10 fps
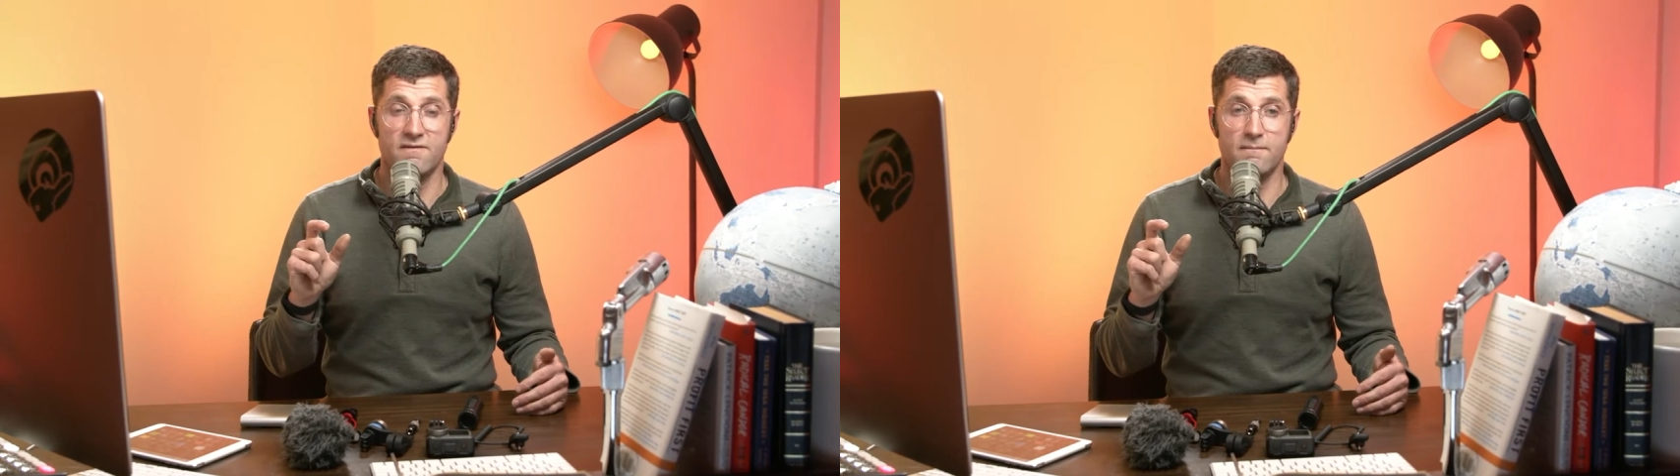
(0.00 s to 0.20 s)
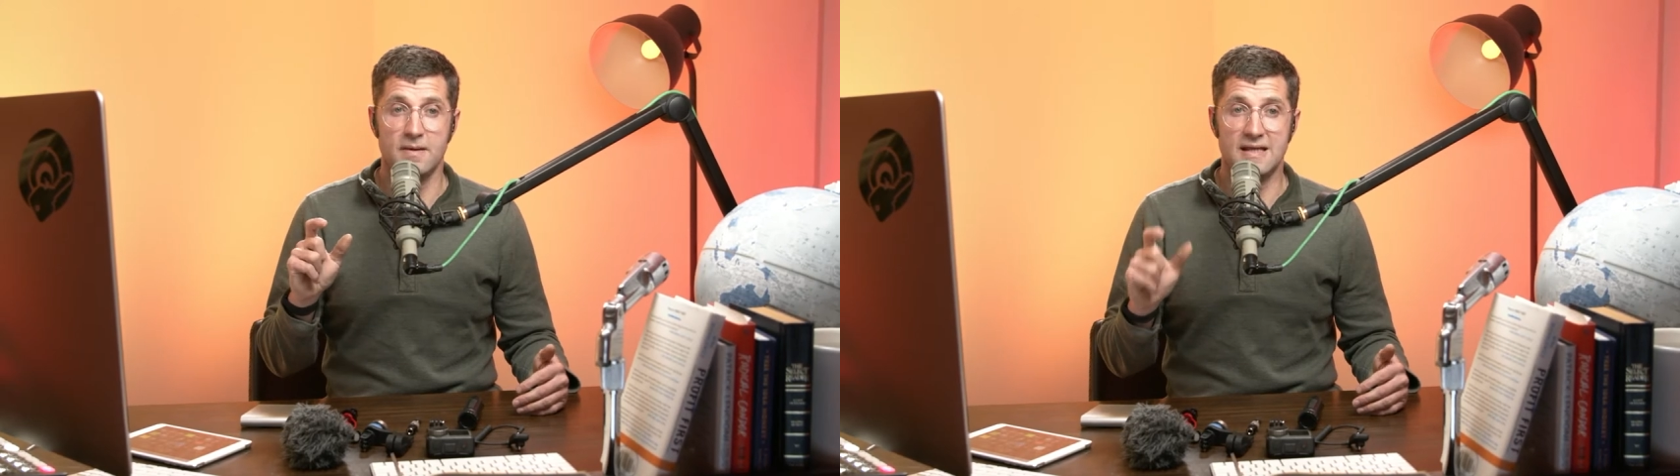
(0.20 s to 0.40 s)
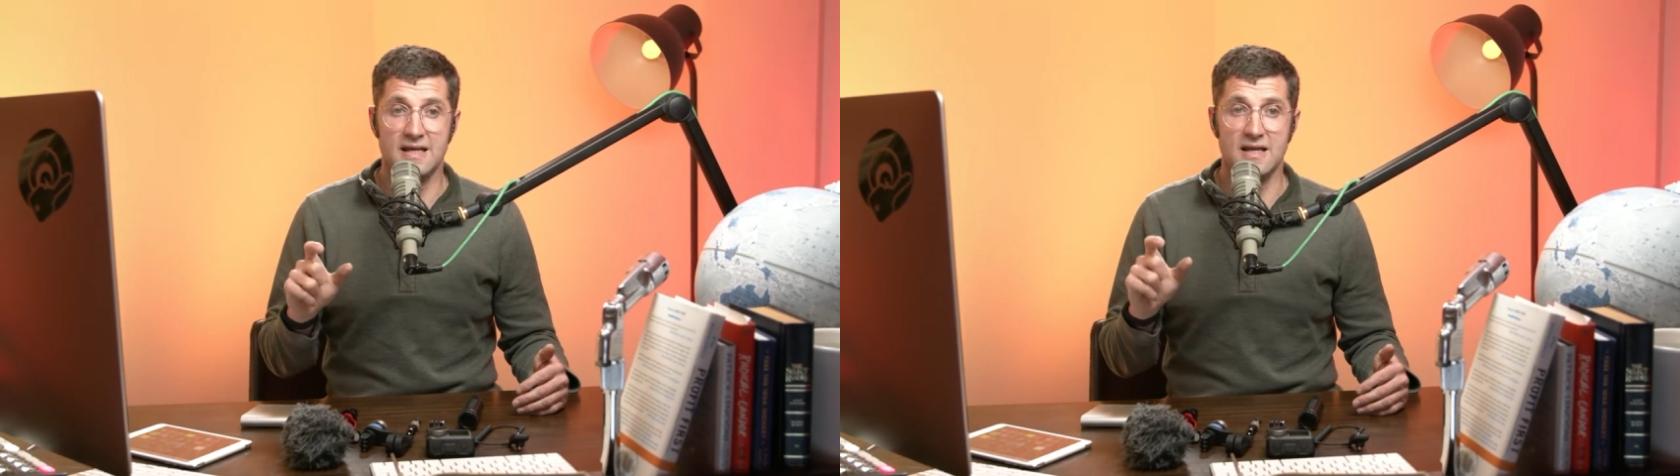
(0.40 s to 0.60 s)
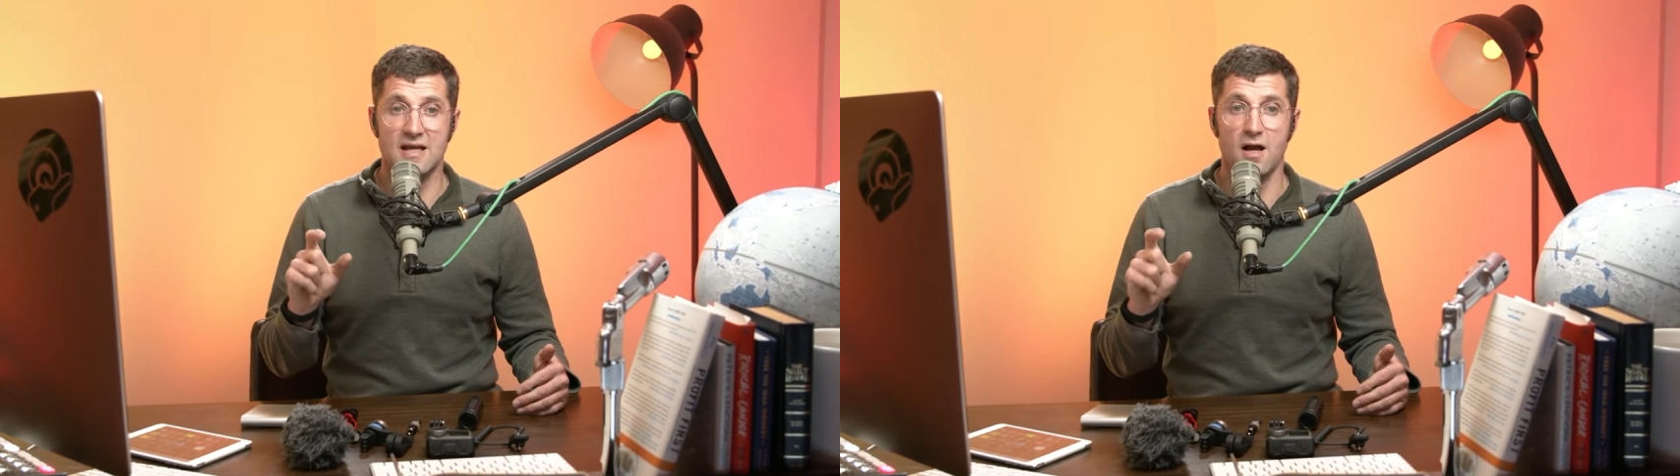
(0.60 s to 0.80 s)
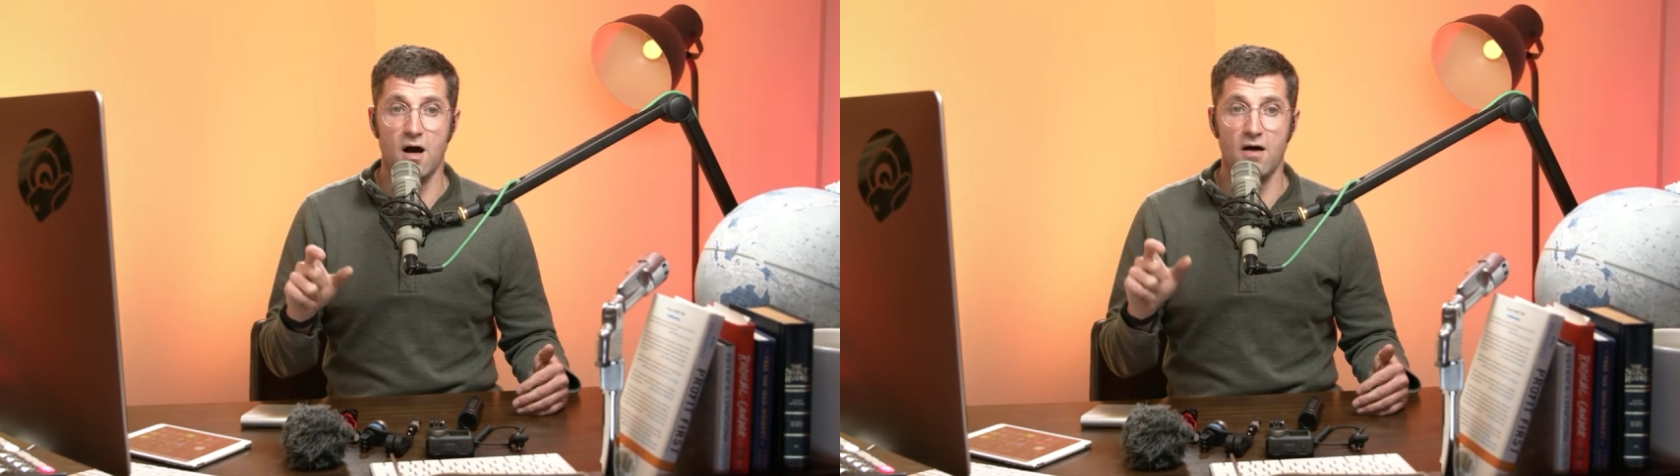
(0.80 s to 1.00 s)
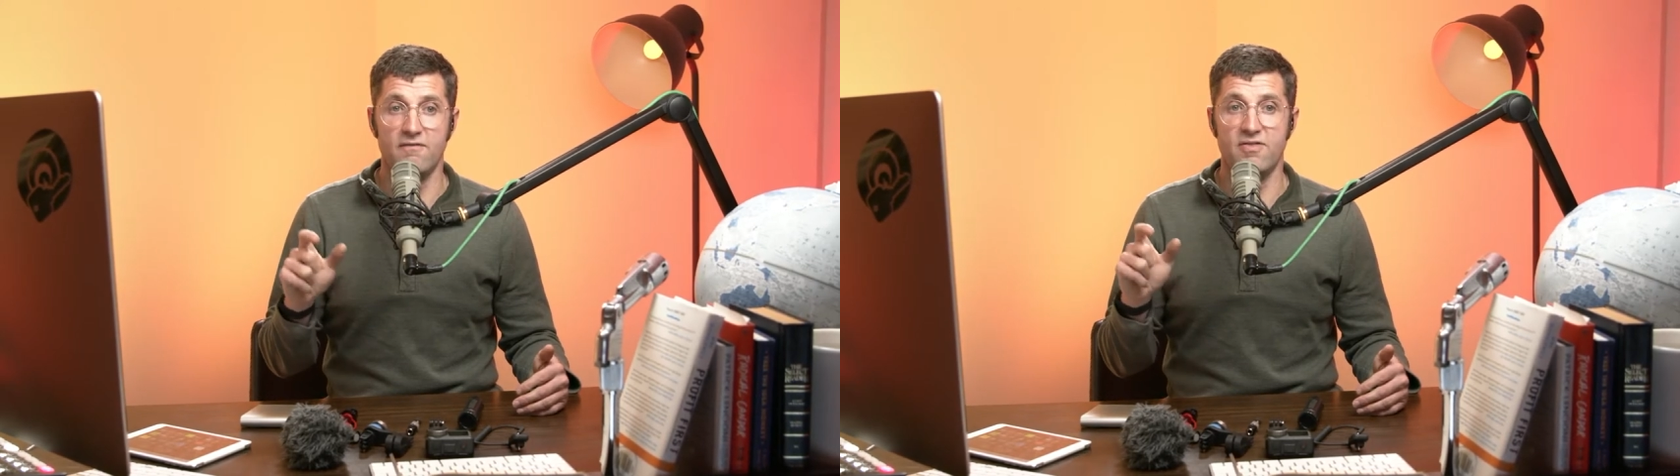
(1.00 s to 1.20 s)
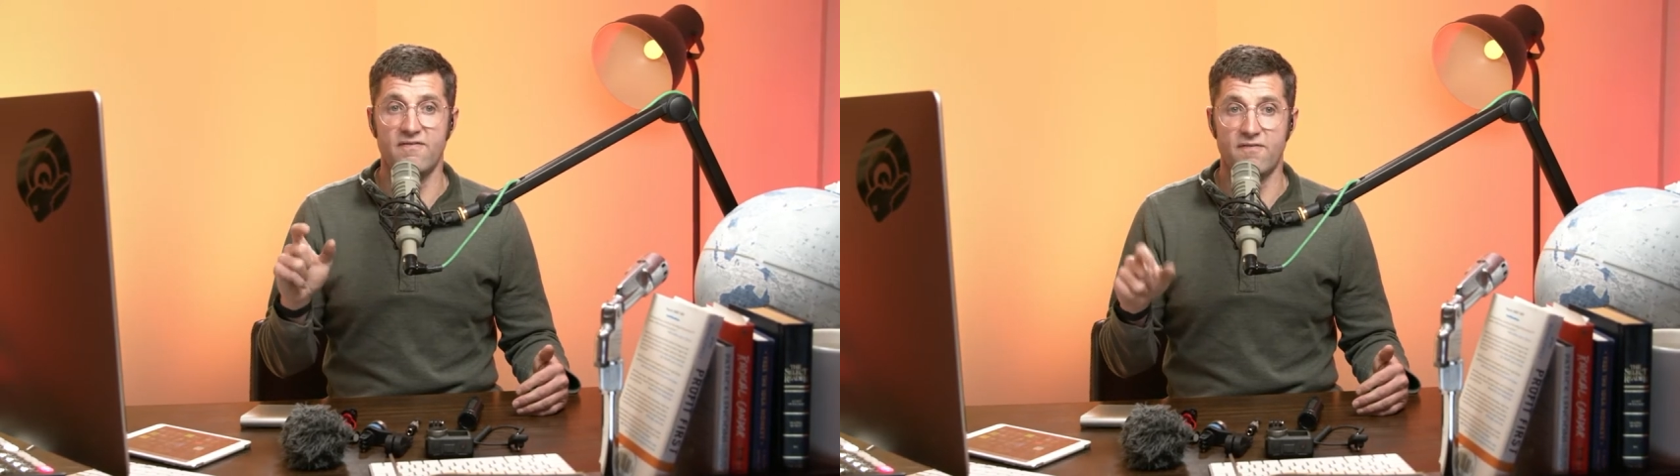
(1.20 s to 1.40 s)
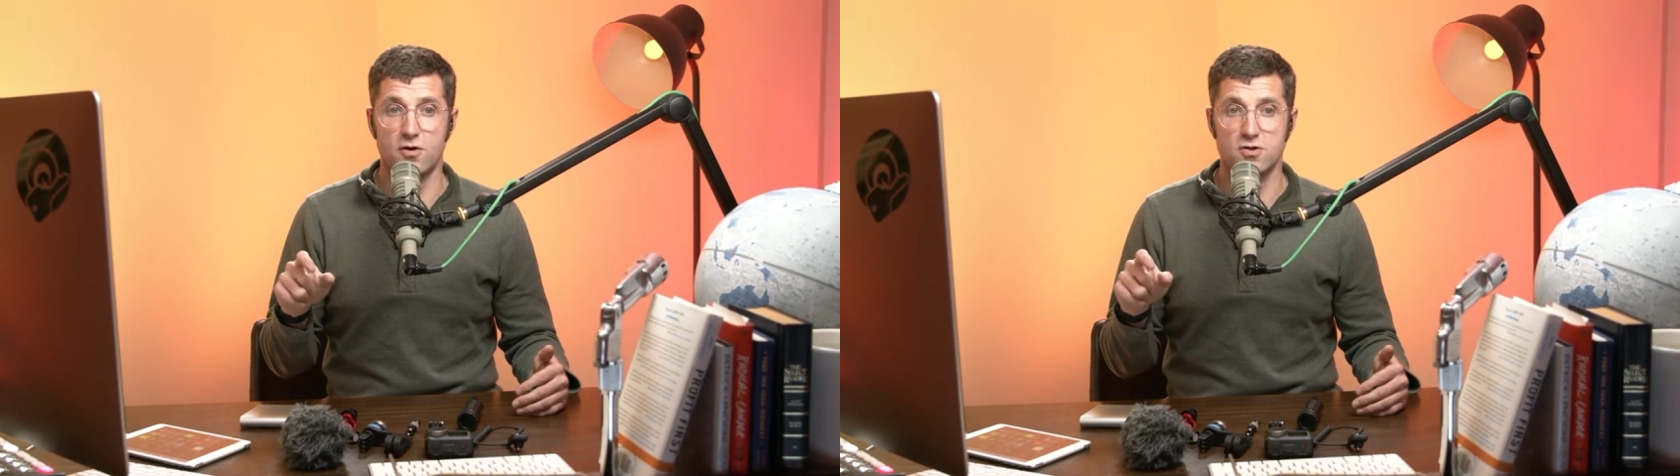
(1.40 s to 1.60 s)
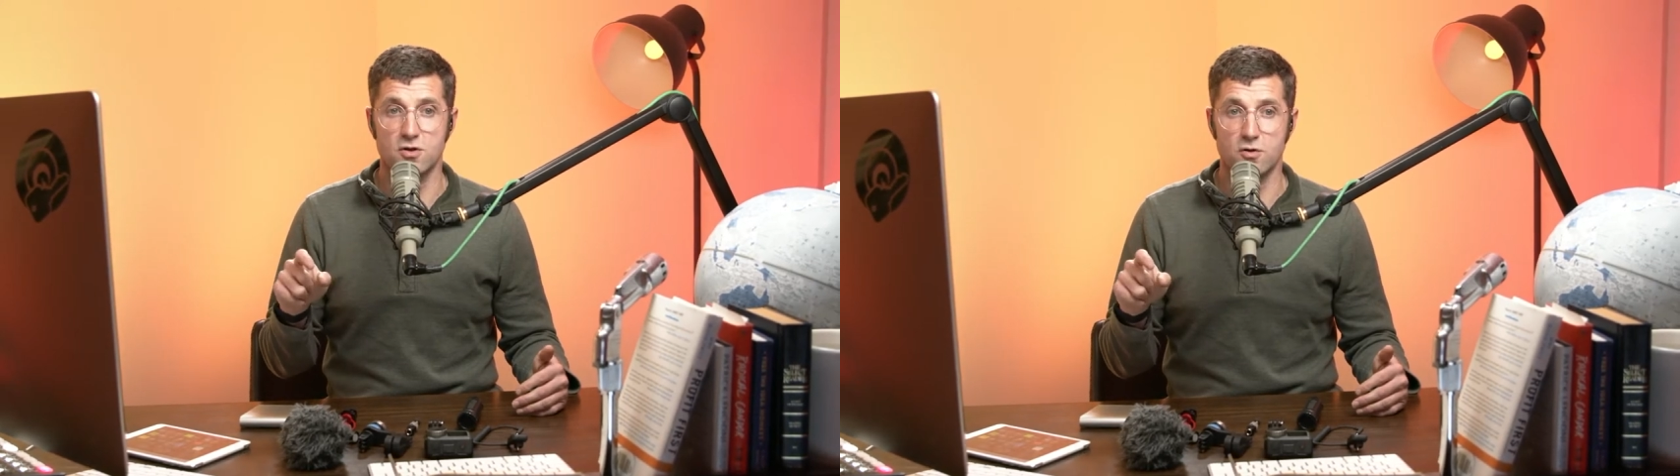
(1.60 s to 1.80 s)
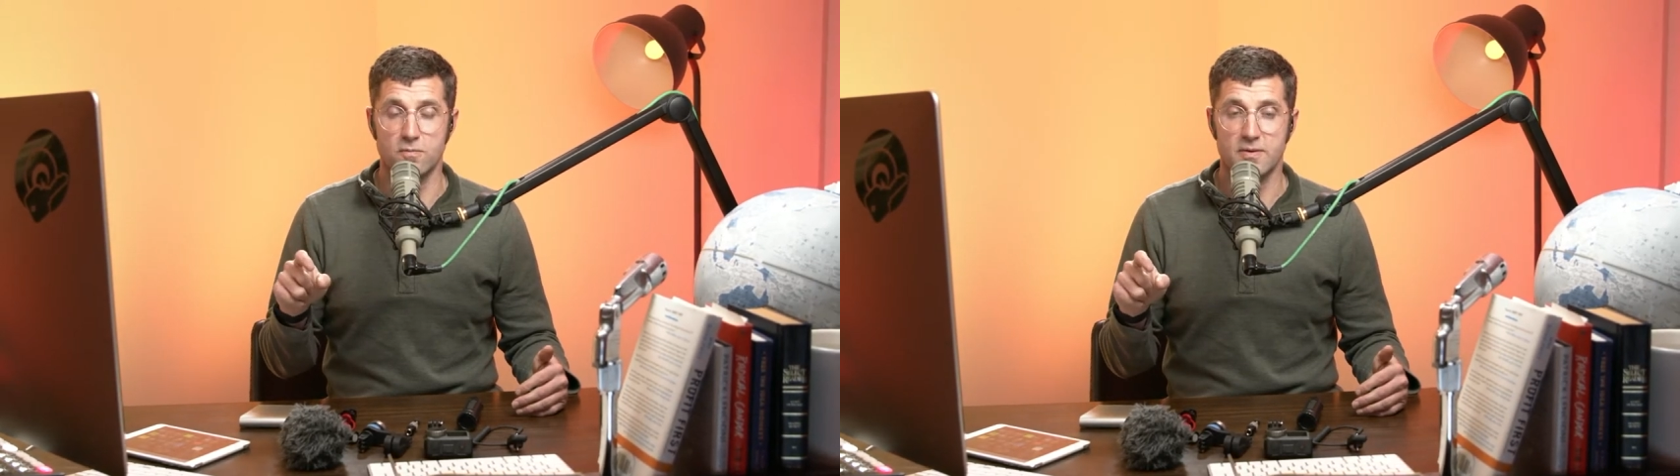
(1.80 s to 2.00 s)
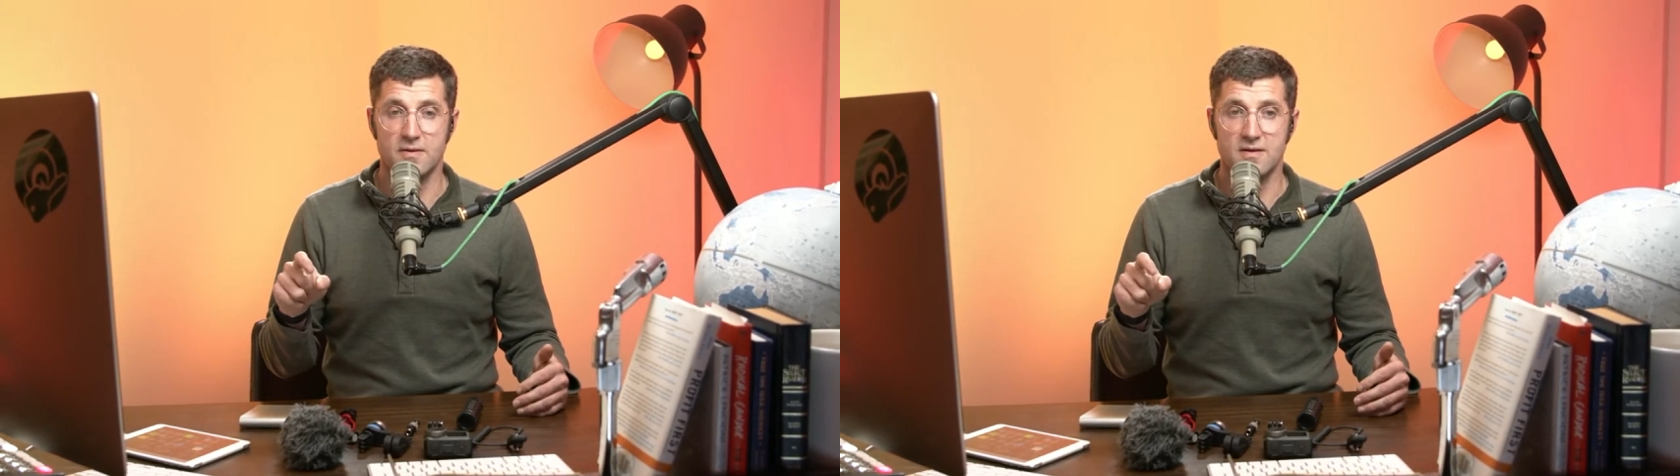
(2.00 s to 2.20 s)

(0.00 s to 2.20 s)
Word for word: beginning of the first loop.